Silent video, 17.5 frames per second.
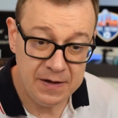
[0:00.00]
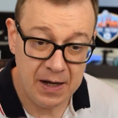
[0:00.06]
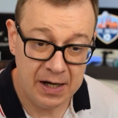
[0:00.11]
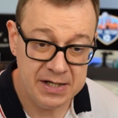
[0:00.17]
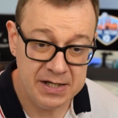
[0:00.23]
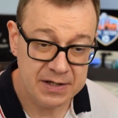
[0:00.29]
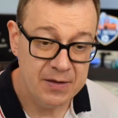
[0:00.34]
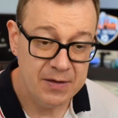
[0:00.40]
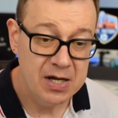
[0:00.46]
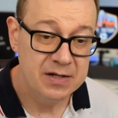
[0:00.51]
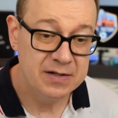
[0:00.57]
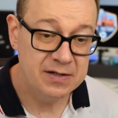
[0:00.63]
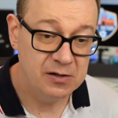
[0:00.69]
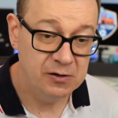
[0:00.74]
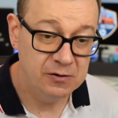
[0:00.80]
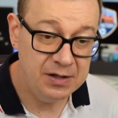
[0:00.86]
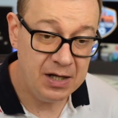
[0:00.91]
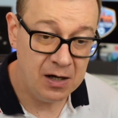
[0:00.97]
nice.
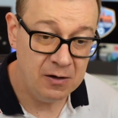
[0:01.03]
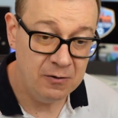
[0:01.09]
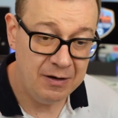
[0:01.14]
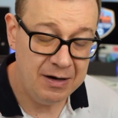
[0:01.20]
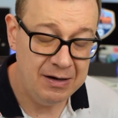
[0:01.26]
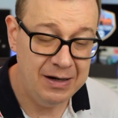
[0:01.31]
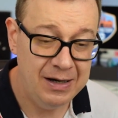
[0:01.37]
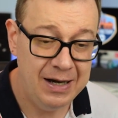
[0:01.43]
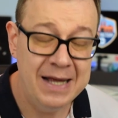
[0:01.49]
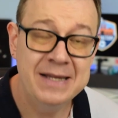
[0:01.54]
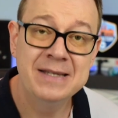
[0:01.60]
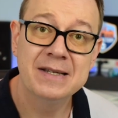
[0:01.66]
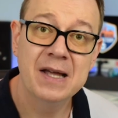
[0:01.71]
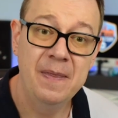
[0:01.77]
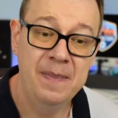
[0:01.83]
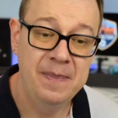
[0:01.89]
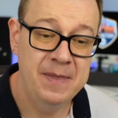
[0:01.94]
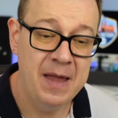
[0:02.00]
So now let's
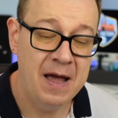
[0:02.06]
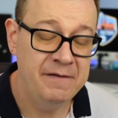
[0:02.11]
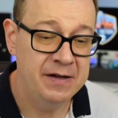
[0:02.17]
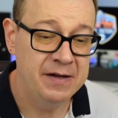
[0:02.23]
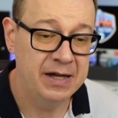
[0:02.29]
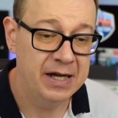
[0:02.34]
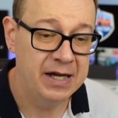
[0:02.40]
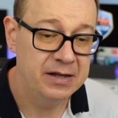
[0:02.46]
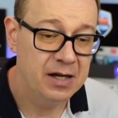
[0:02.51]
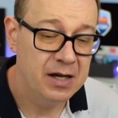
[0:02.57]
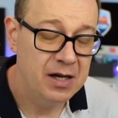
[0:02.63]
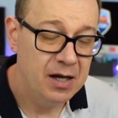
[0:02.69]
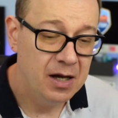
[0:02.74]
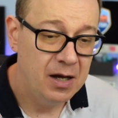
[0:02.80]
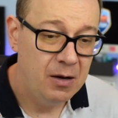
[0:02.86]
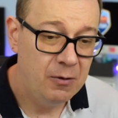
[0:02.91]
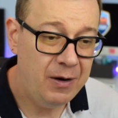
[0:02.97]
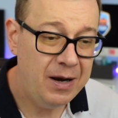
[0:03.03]
navigate.
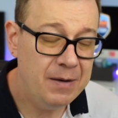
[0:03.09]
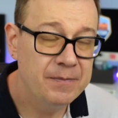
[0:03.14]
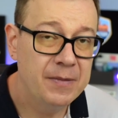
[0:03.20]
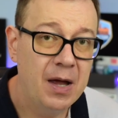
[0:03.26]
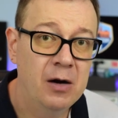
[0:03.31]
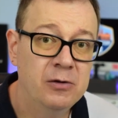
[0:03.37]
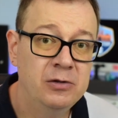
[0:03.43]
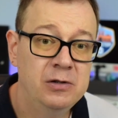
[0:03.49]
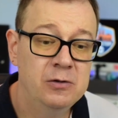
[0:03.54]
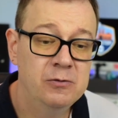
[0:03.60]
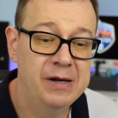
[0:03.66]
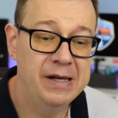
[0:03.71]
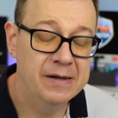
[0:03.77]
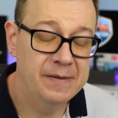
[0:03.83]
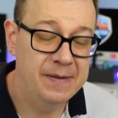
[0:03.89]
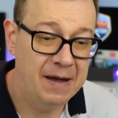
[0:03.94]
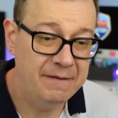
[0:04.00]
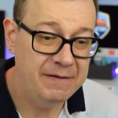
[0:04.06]
Well, how do we
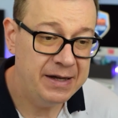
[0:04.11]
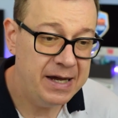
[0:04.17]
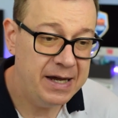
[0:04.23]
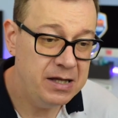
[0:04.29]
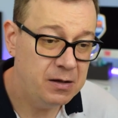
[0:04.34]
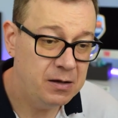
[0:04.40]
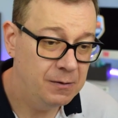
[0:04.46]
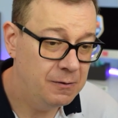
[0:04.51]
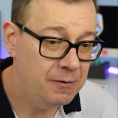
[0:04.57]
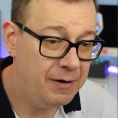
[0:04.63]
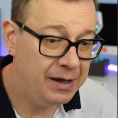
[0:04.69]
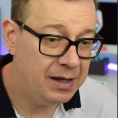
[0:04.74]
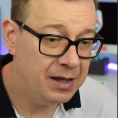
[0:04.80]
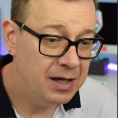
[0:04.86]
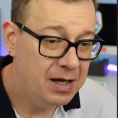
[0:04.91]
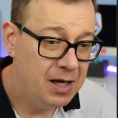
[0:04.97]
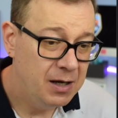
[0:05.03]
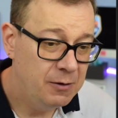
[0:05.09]
navigate?
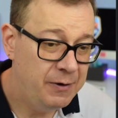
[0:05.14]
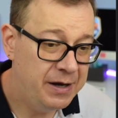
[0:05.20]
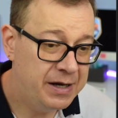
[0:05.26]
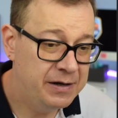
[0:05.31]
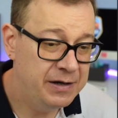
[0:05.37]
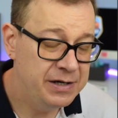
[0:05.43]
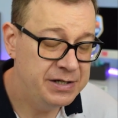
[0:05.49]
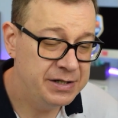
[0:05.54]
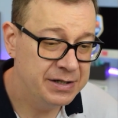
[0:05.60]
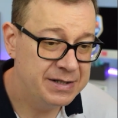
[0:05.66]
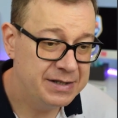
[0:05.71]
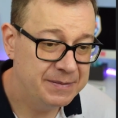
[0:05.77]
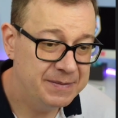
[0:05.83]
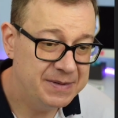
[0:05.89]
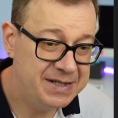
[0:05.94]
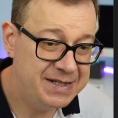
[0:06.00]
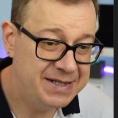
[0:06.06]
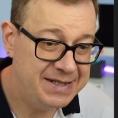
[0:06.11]
Well, we could
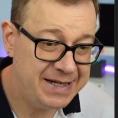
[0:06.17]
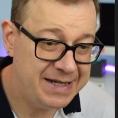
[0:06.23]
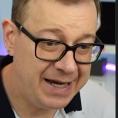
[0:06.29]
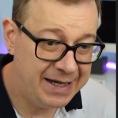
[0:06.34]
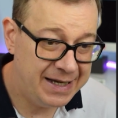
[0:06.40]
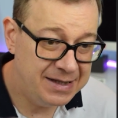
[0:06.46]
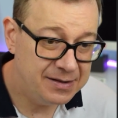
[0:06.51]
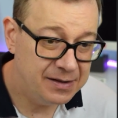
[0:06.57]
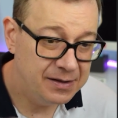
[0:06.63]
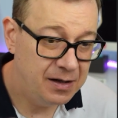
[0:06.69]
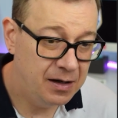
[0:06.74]
just set